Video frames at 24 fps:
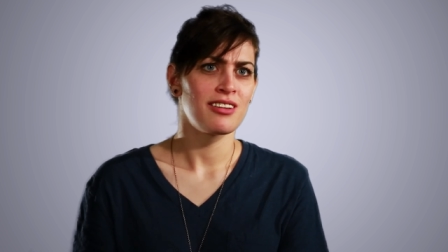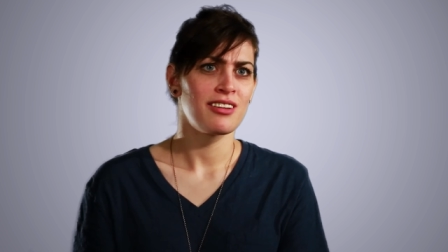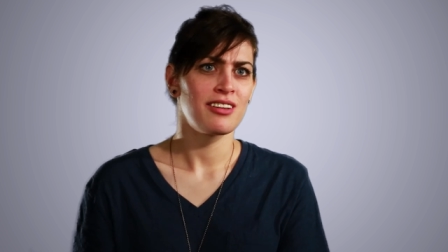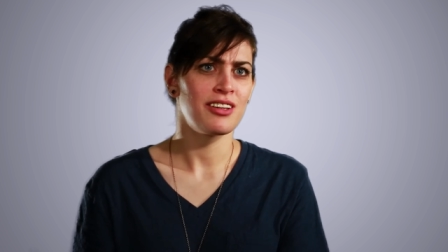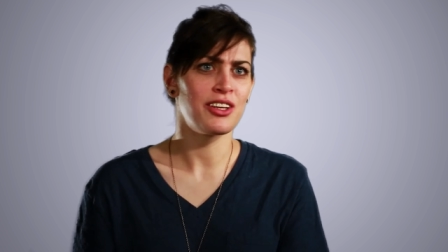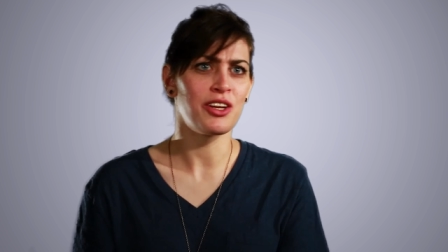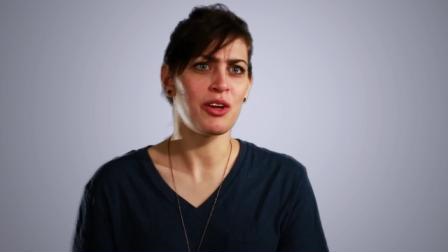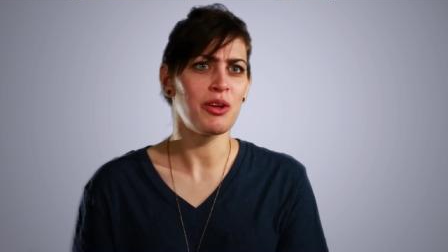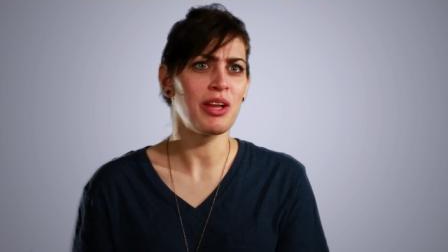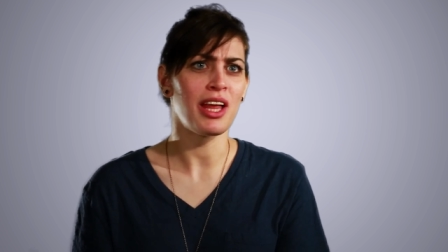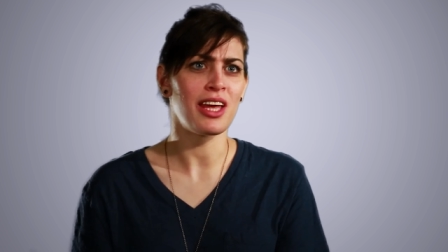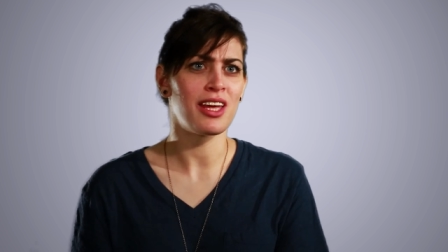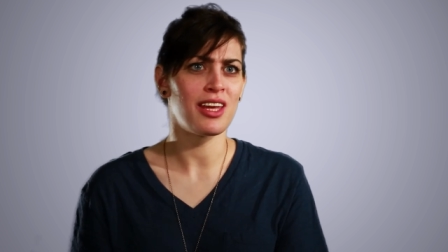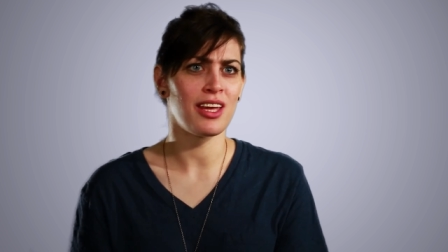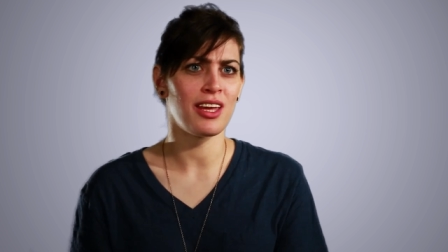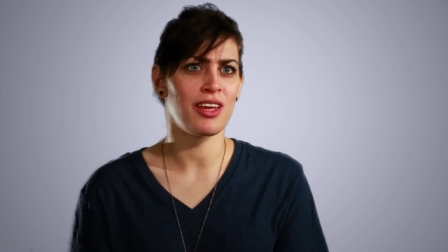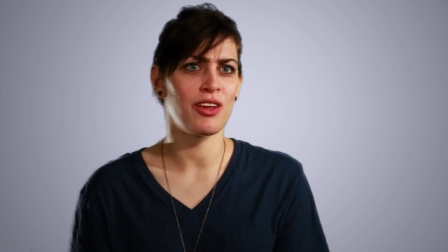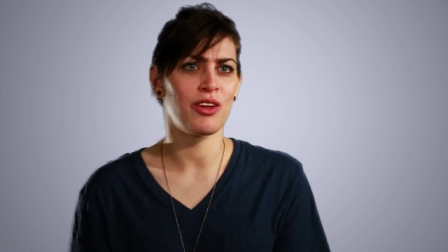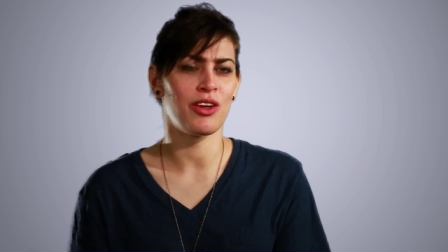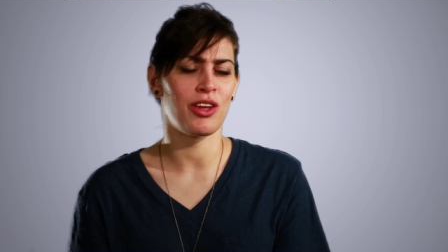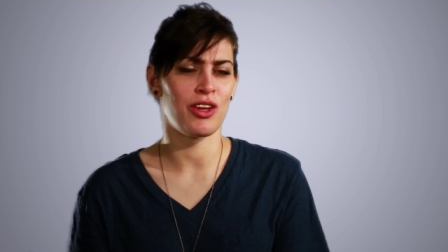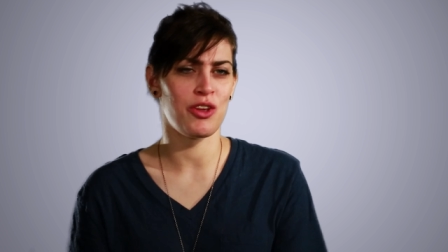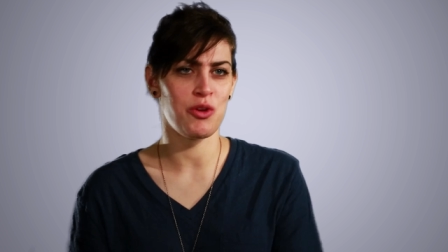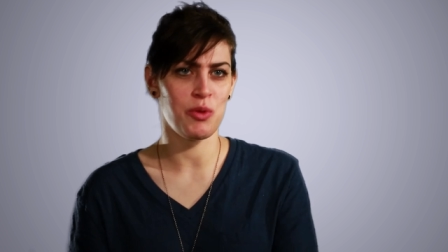You know, like
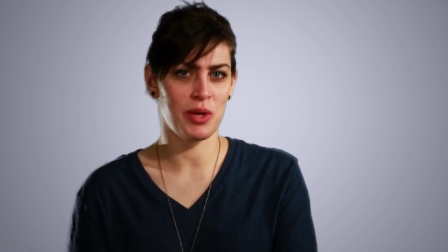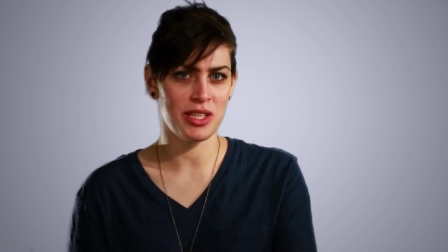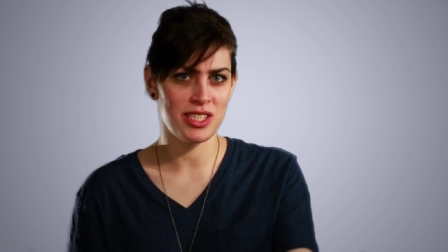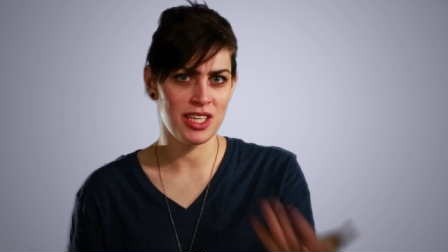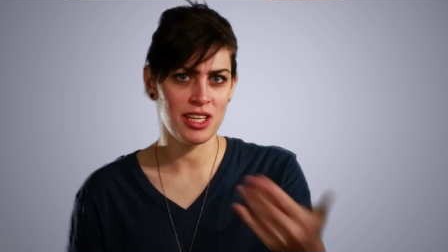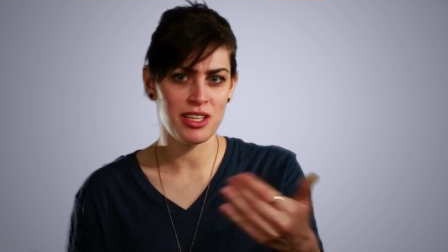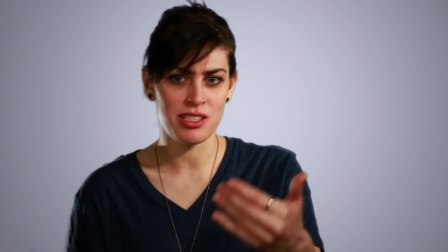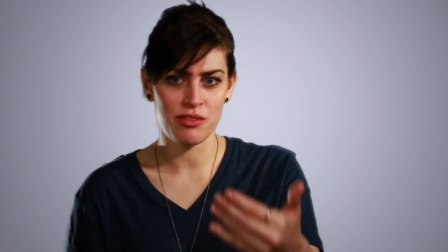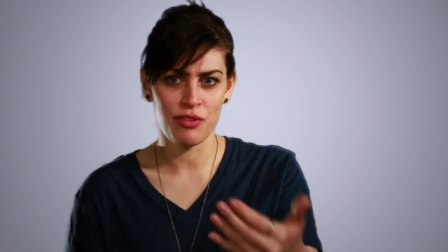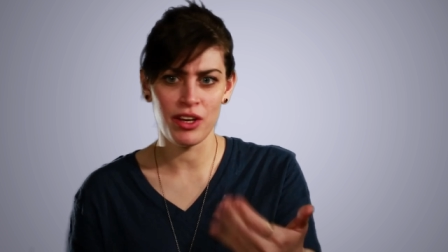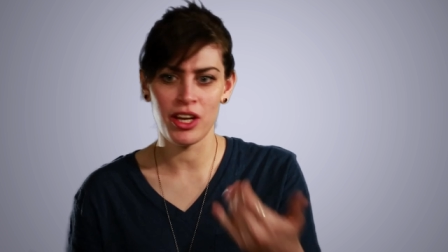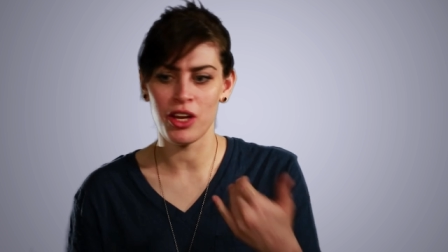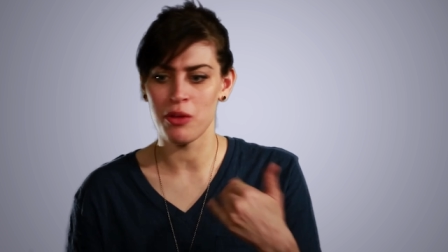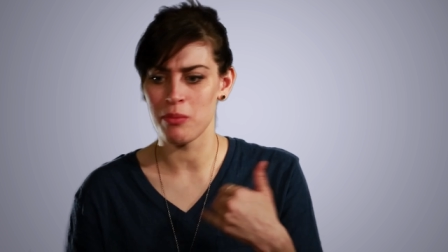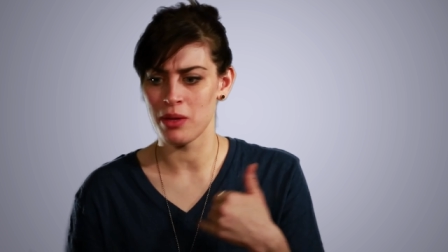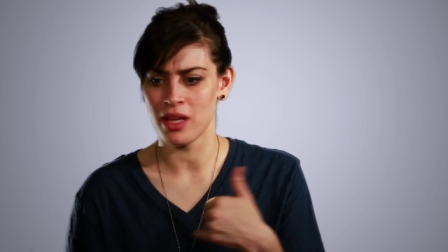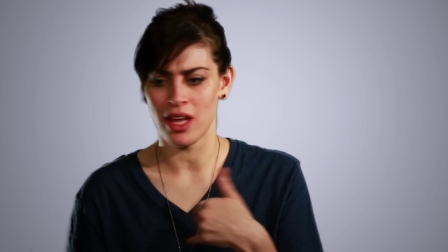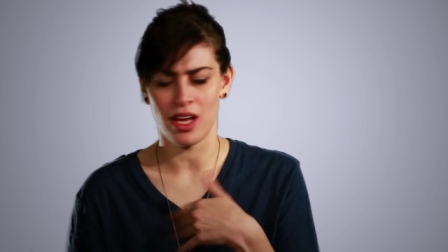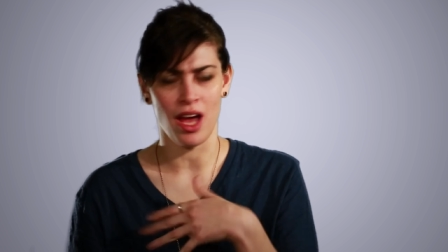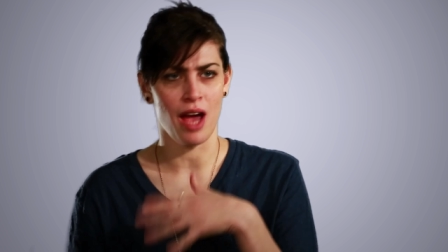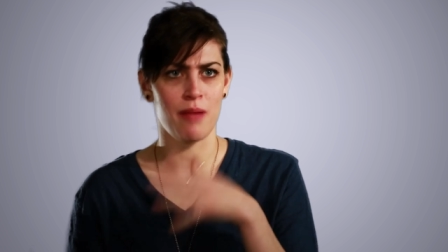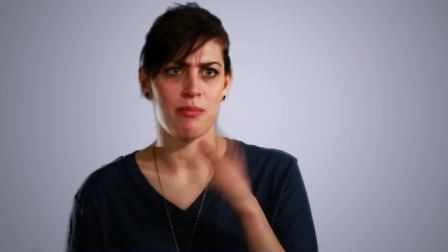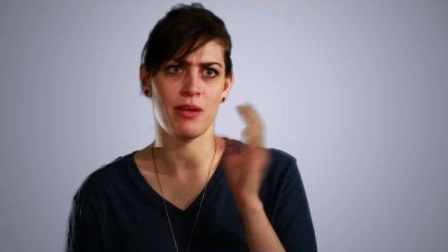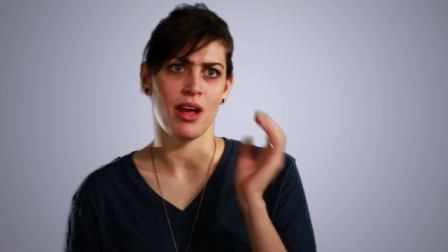you could see this video and be
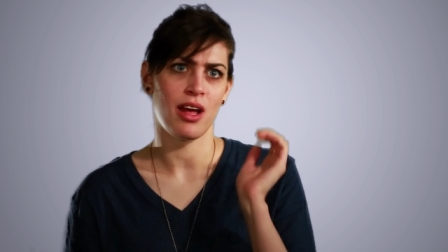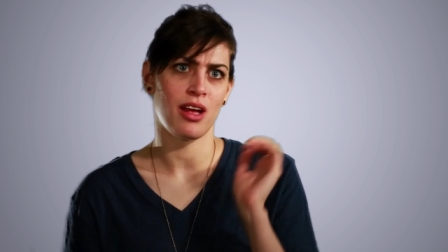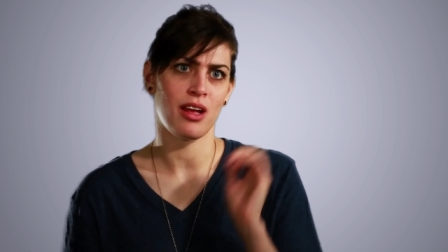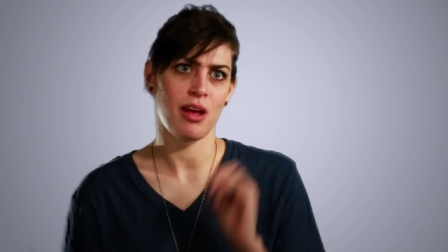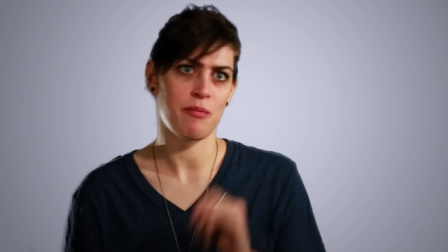like, I'm not,